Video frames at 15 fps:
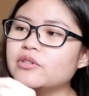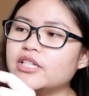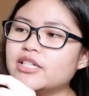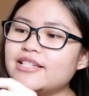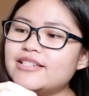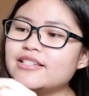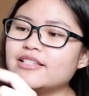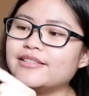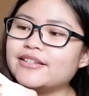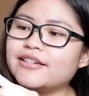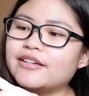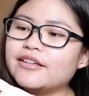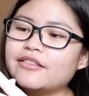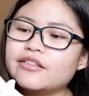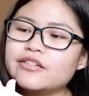
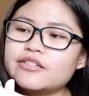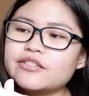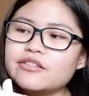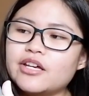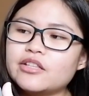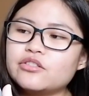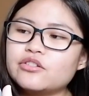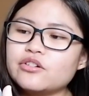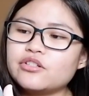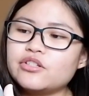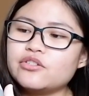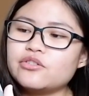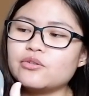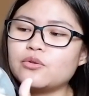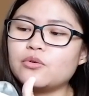easily and doesn't get dirty
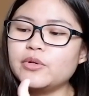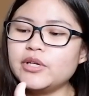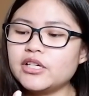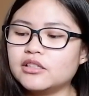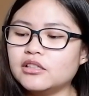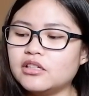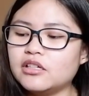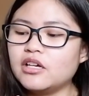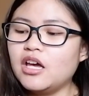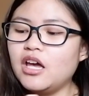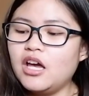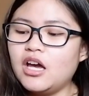so quickly.